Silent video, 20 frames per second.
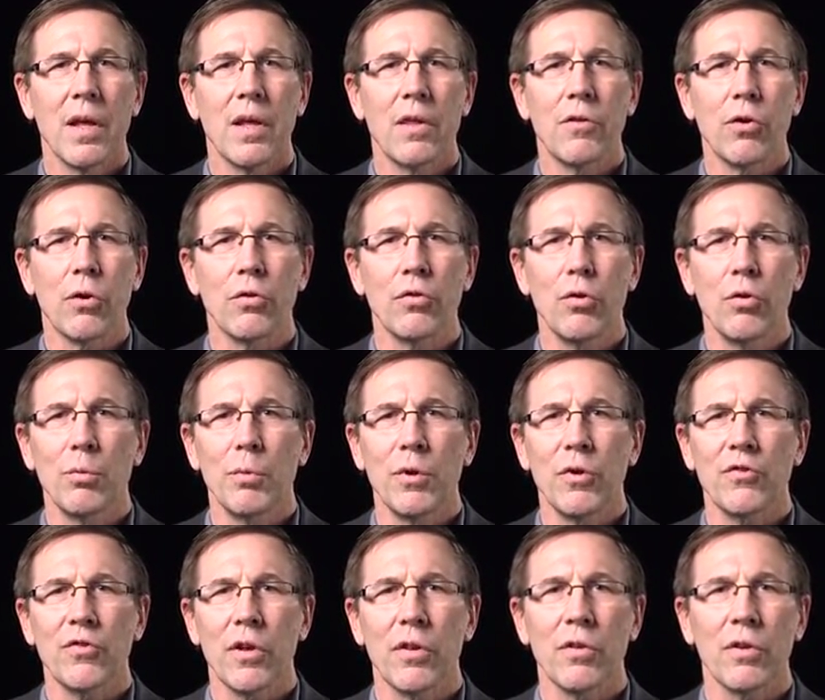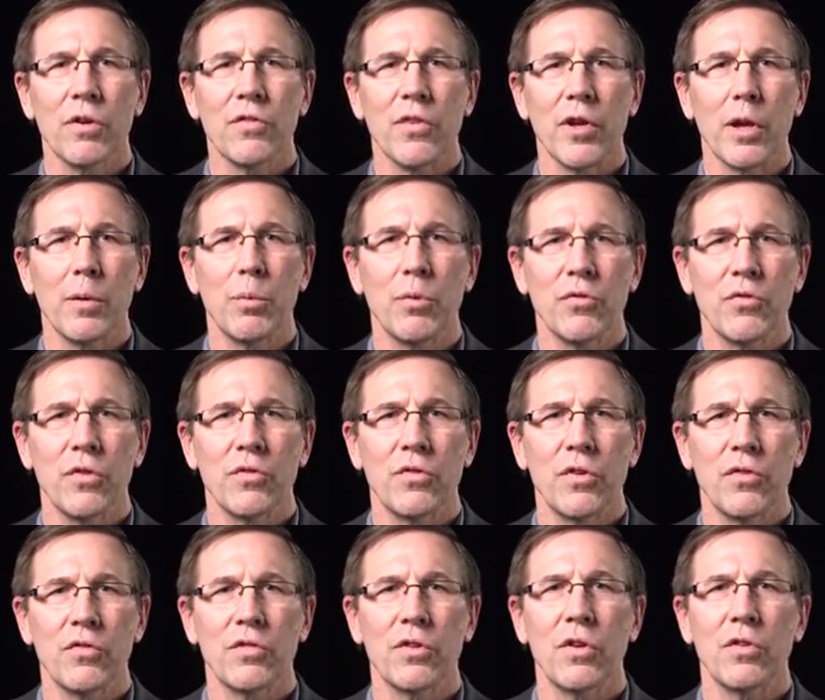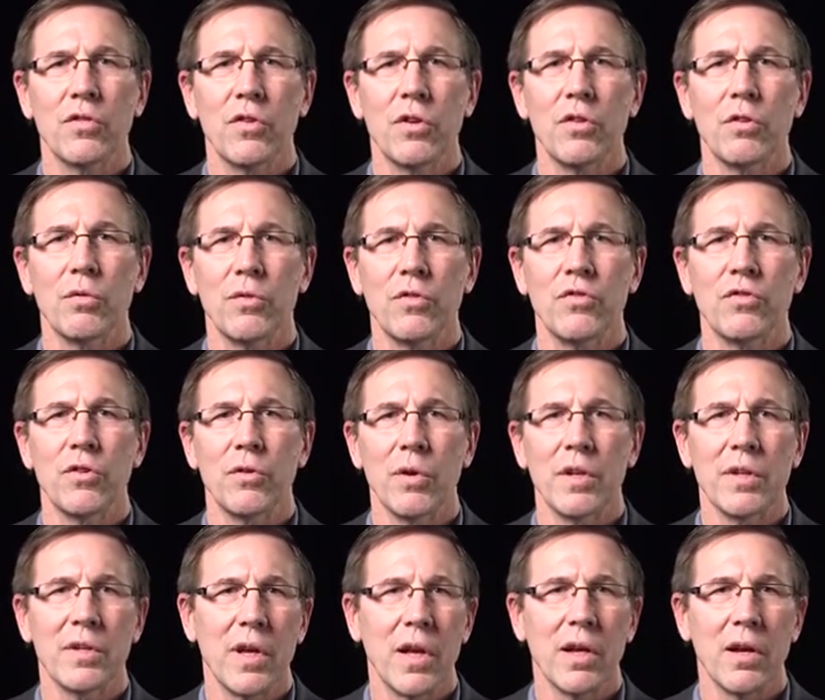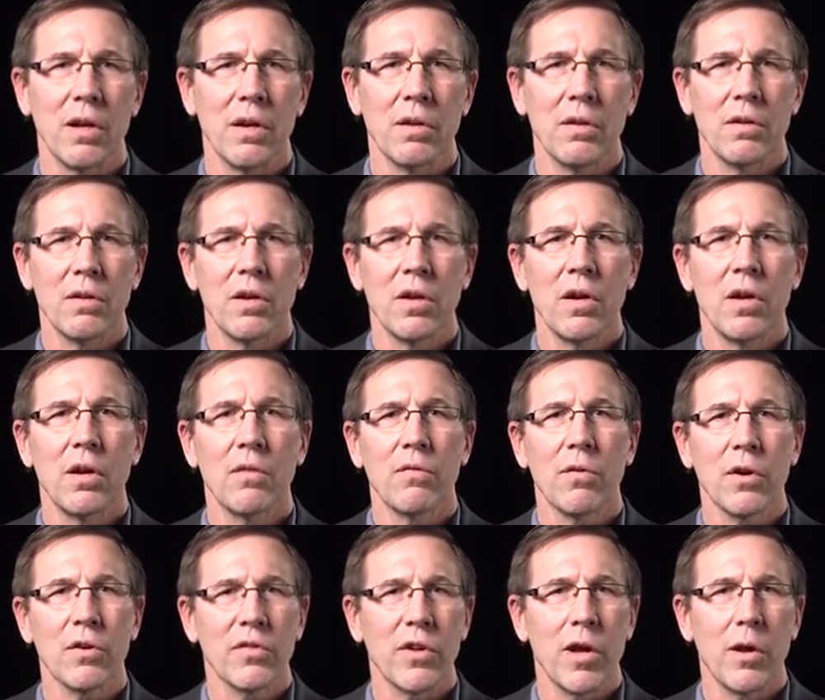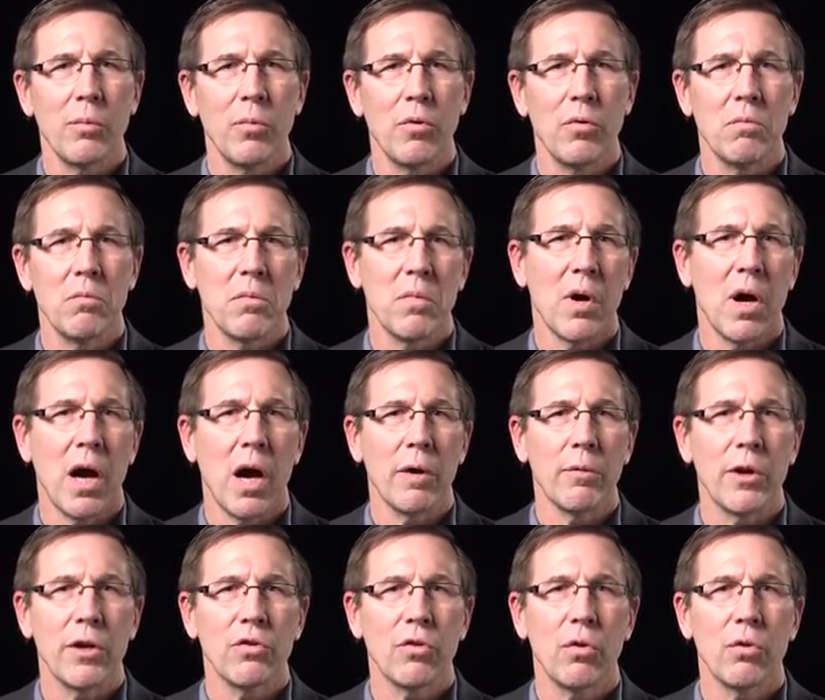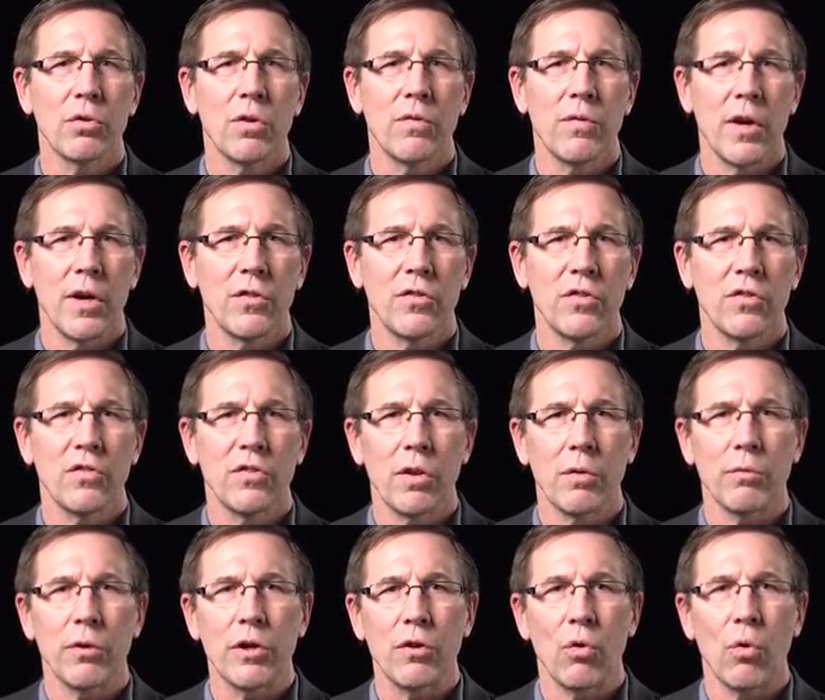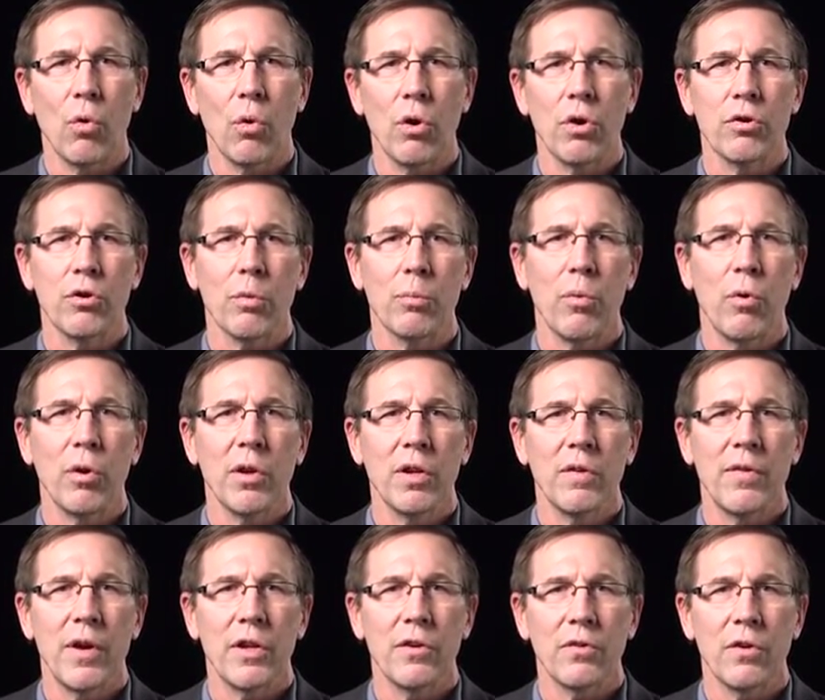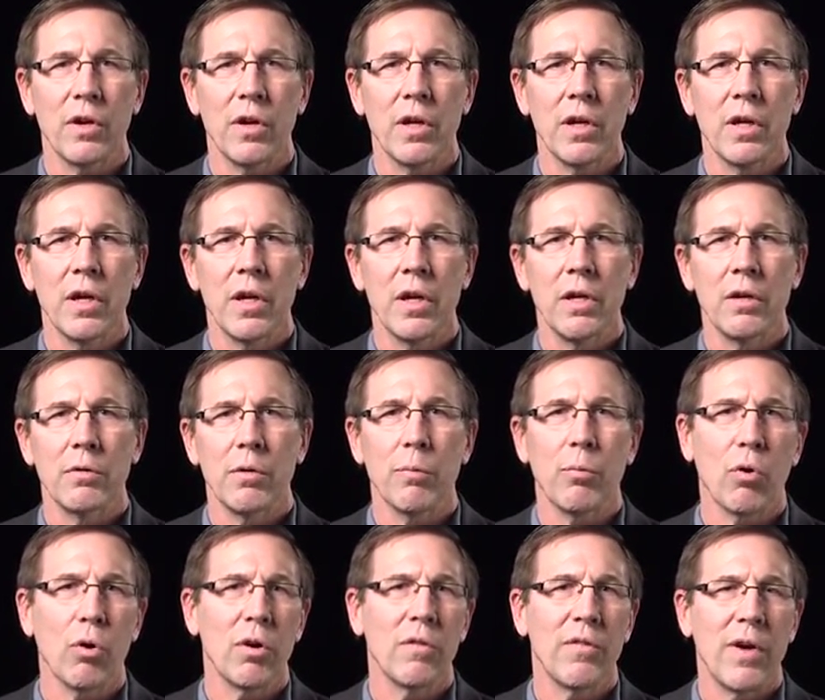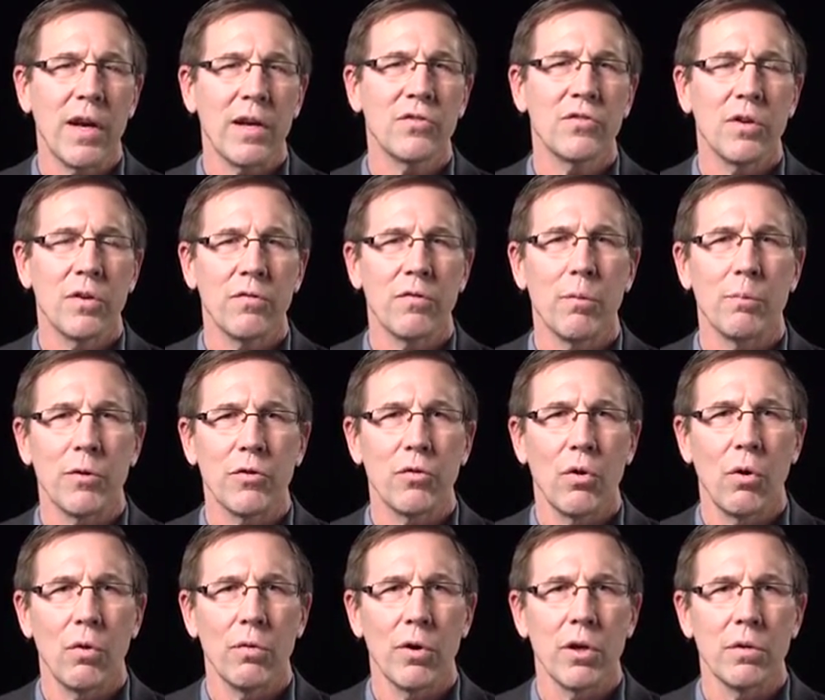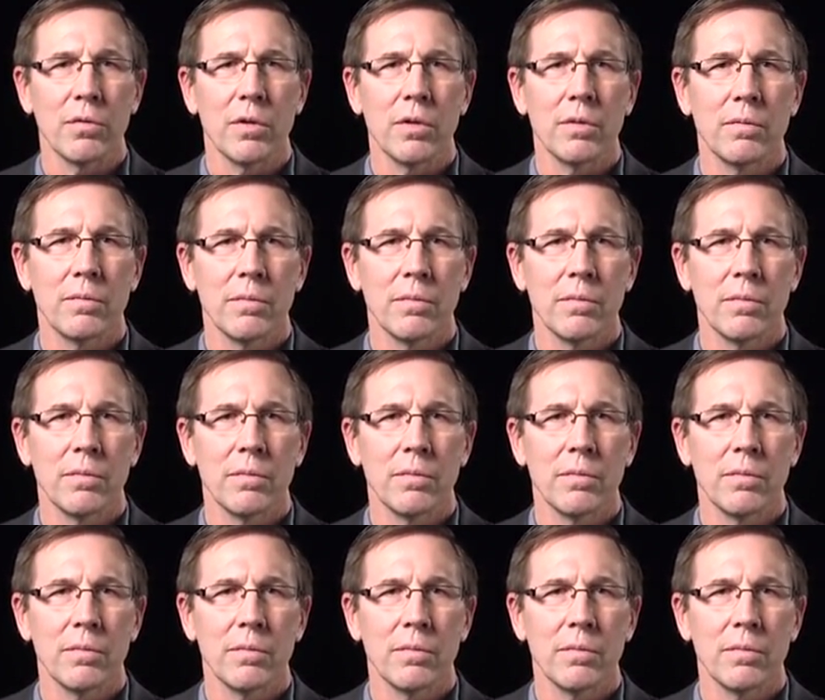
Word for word: There are numerous other examples of discontinuous GEOINT data. For example, highway toll devices that record your point of entry and report of exit from a toll road.